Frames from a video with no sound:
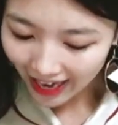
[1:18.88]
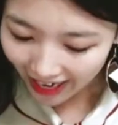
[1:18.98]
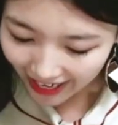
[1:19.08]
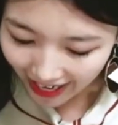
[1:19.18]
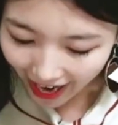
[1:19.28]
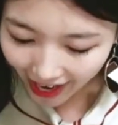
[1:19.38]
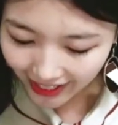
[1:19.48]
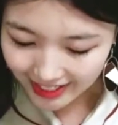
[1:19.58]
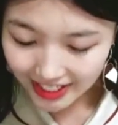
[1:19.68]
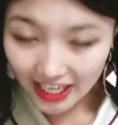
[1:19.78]
And
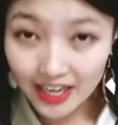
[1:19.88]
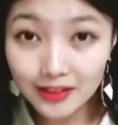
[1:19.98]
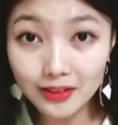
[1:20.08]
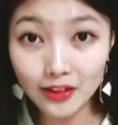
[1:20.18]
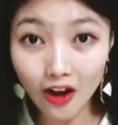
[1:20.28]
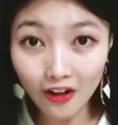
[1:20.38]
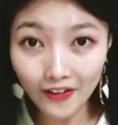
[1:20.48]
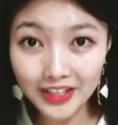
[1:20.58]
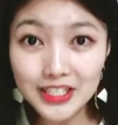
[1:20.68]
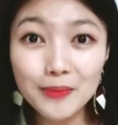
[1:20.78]
I see
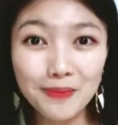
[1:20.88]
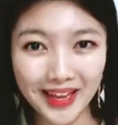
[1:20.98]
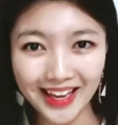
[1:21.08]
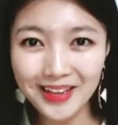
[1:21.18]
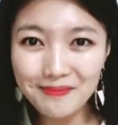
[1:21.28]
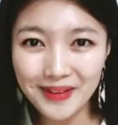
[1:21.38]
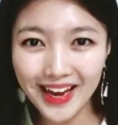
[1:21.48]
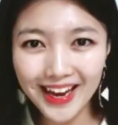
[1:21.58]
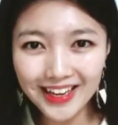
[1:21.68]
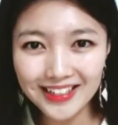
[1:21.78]
large pink
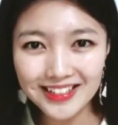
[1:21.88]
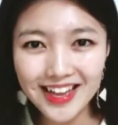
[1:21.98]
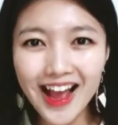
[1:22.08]
beads.